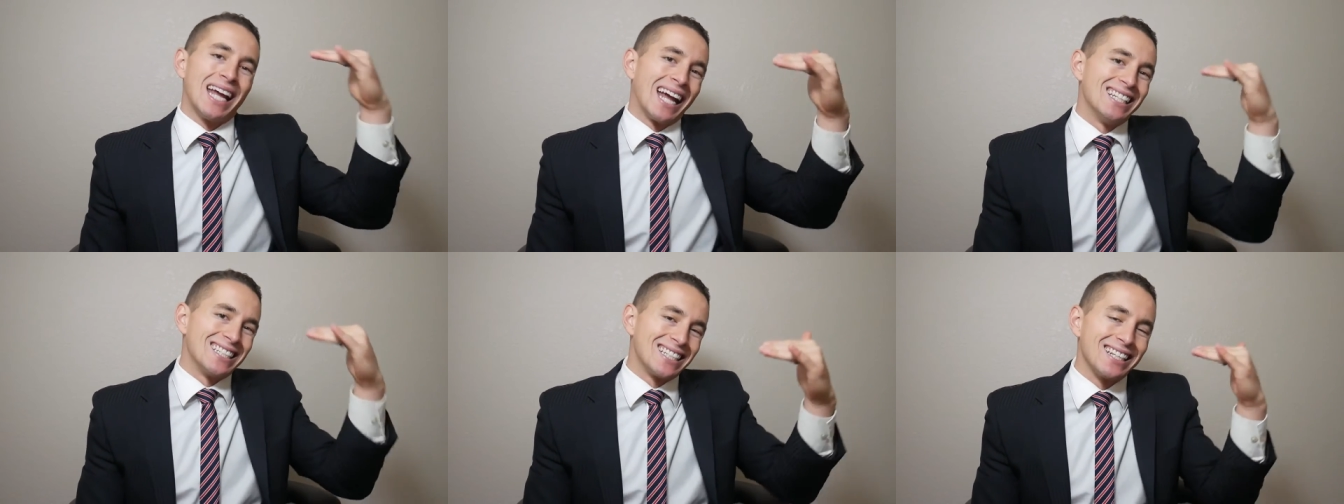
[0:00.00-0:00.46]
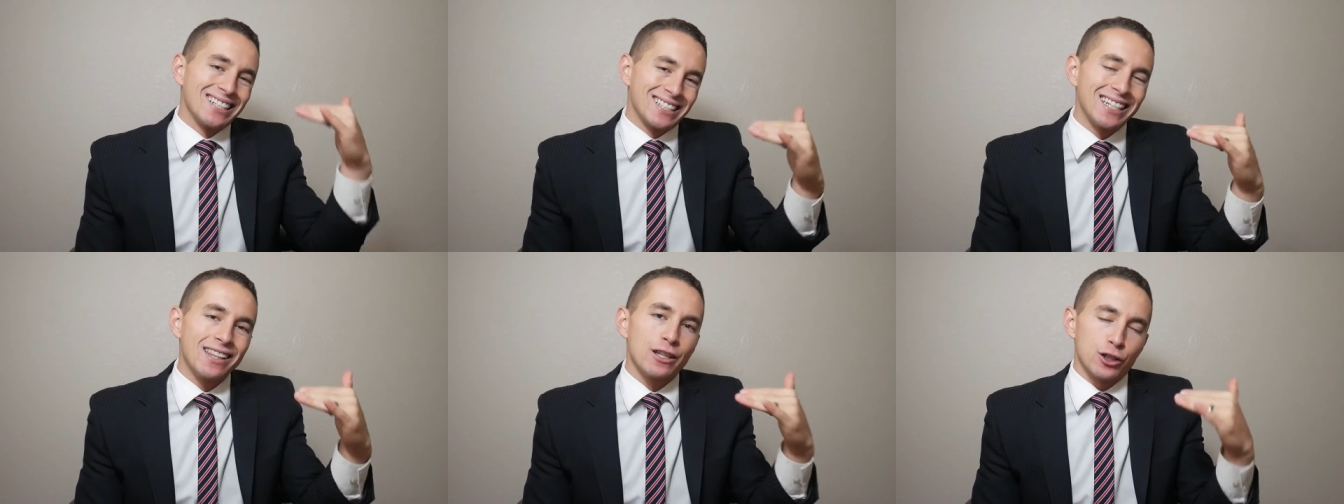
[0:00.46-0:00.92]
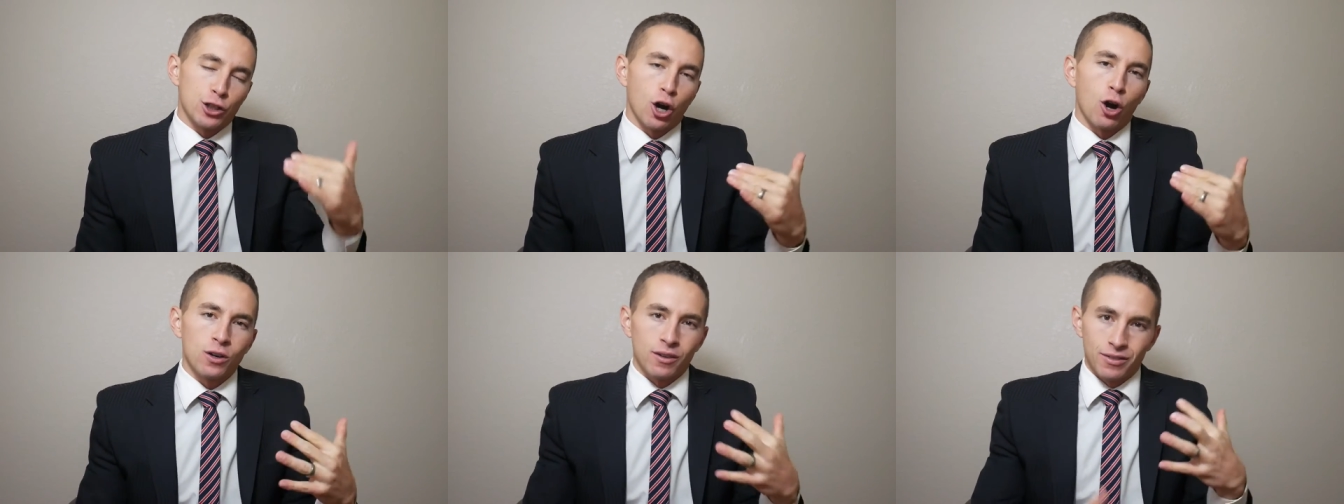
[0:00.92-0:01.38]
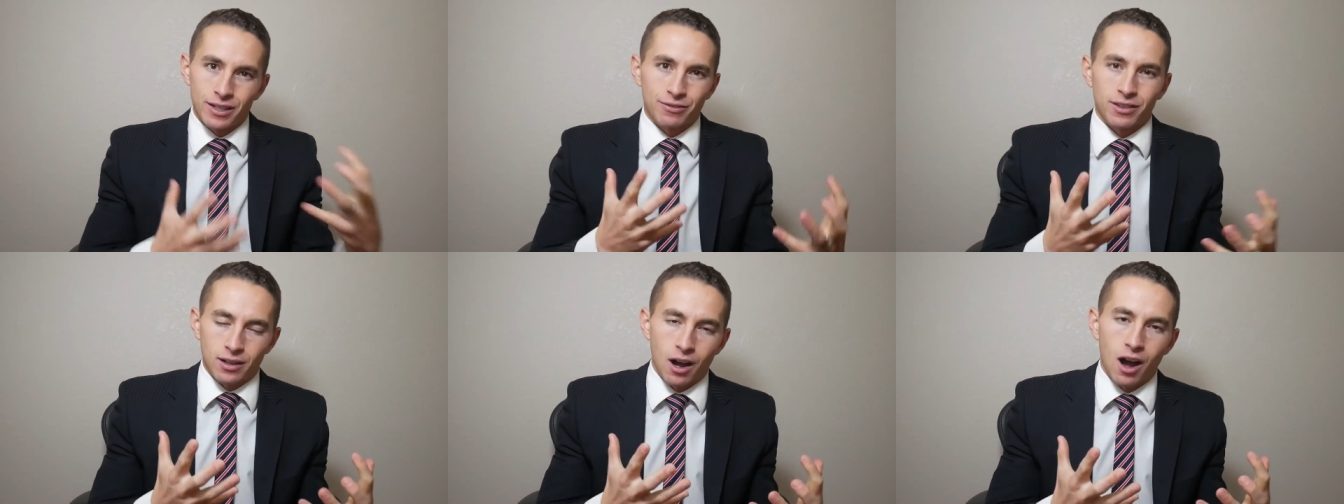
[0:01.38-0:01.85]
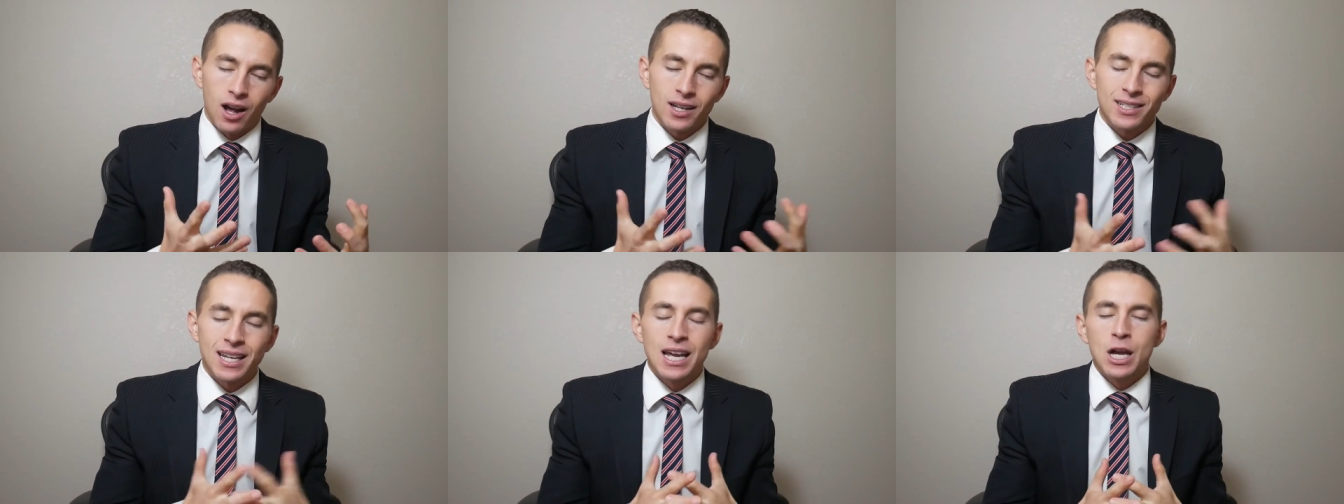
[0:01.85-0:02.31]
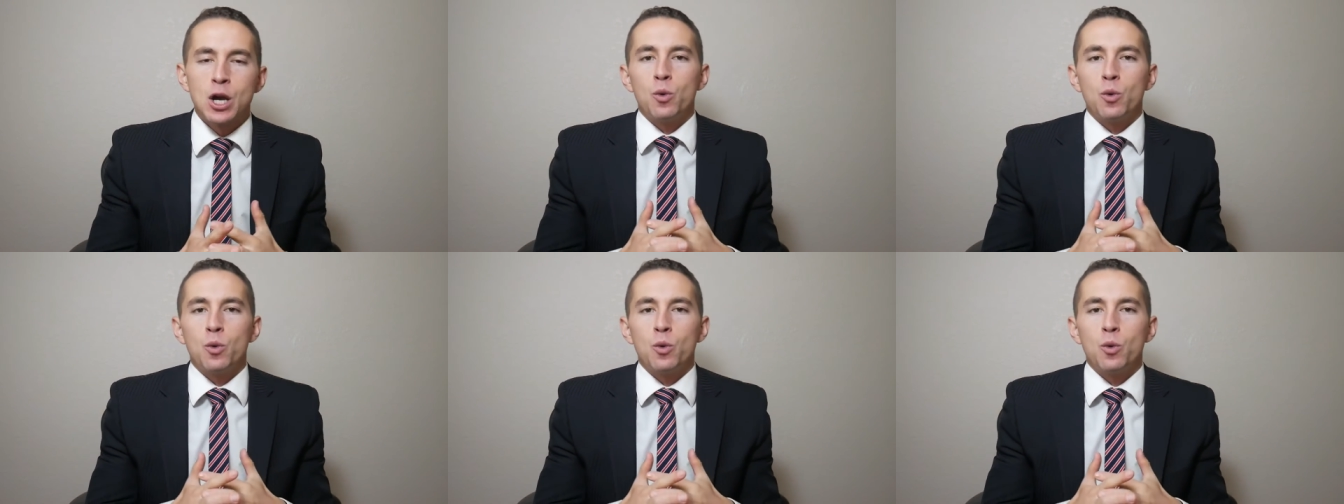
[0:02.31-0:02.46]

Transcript: and see to see the chart of the different costs,